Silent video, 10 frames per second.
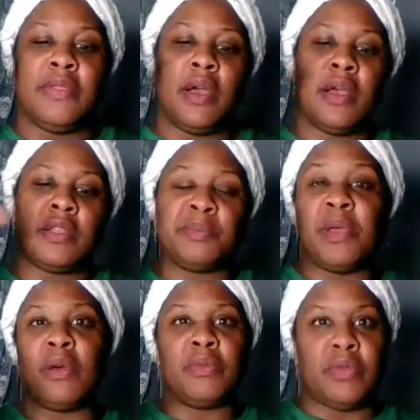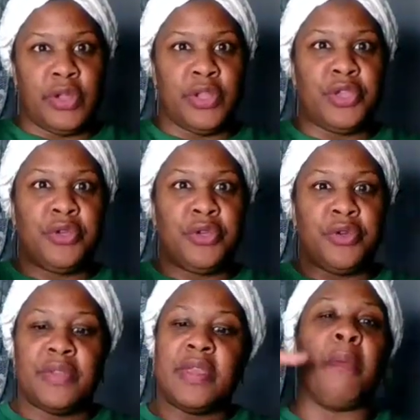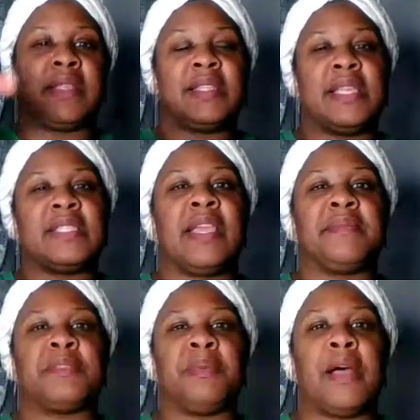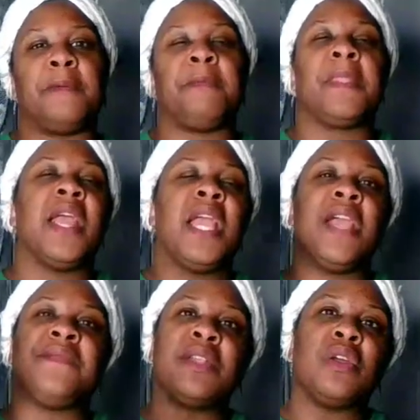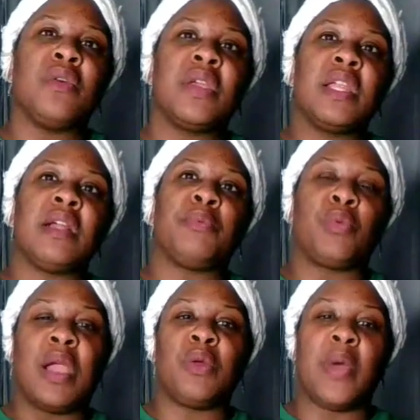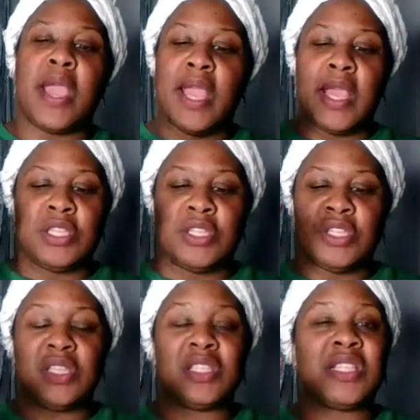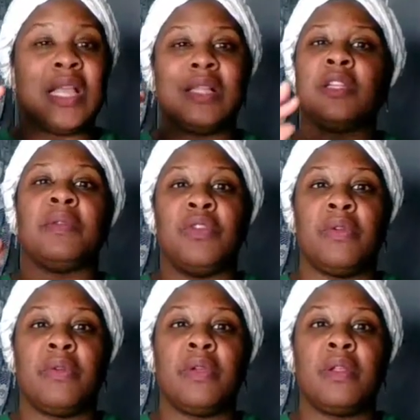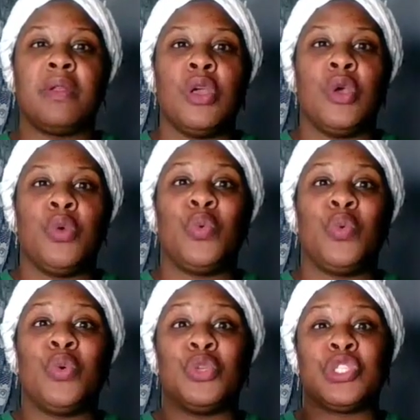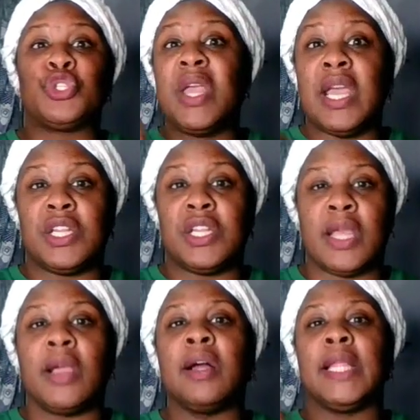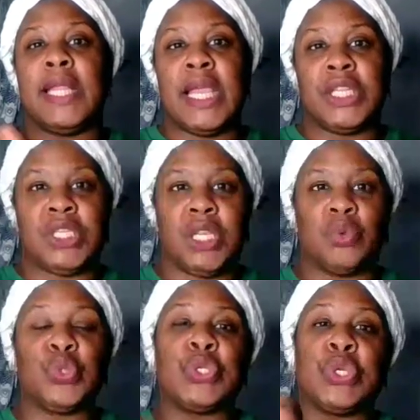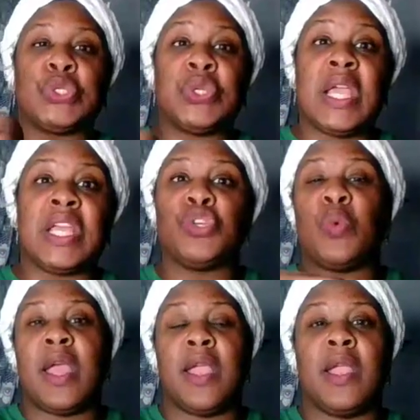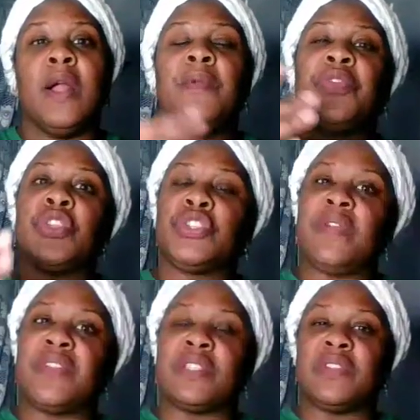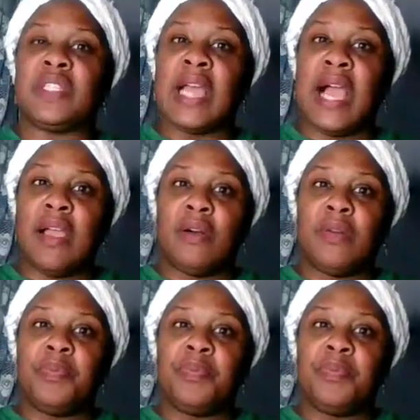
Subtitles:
smell their urine, they go back to that same spot. If I don't get it up right away, just that little bit of urine will start to etch. They call it etching. Will start to etch away the surface of the tile.